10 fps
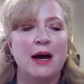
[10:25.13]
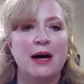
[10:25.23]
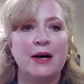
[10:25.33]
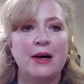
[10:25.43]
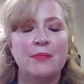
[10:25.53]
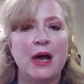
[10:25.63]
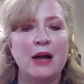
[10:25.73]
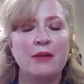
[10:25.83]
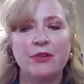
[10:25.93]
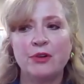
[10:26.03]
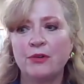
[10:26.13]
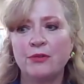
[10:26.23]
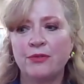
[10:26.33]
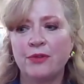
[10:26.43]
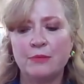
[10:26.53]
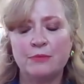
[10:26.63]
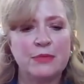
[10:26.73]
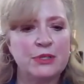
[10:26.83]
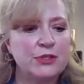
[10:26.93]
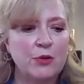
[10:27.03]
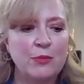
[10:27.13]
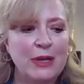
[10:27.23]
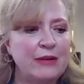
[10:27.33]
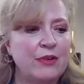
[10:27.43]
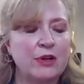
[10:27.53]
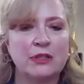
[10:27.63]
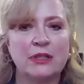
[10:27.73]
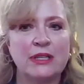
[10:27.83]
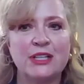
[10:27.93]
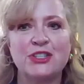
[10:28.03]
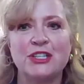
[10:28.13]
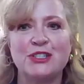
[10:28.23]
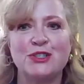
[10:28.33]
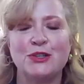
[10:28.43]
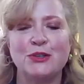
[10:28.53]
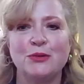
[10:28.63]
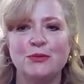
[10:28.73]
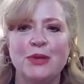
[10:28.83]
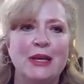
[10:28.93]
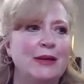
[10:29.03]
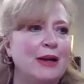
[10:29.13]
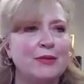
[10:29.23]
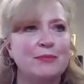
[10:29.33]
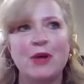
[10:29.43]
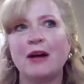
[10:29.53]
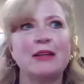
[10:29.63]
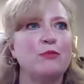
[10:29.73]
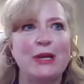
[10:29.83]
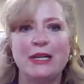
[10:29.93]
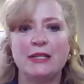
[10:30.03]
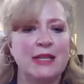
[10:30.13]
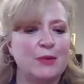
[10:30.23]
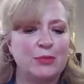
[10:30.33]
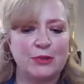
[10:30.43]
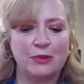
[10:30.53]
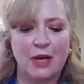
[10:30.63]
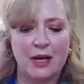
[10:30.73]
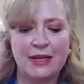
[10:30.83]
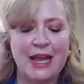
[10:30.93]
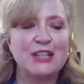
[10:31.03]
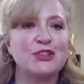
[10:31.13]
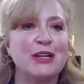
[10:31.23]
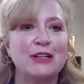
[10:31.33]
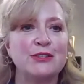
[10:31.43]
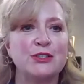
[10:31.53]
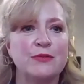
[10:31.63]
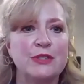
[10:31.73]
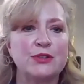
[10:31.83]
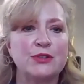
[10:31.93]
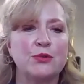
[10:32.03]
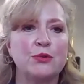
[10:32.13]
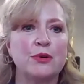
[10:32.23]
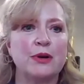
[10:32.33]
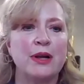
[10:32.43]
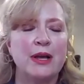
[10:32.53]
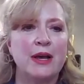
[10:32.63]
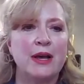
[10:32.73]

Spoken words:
I've heard from so many of our clinicians who, I'll give one example, National Health Service Corps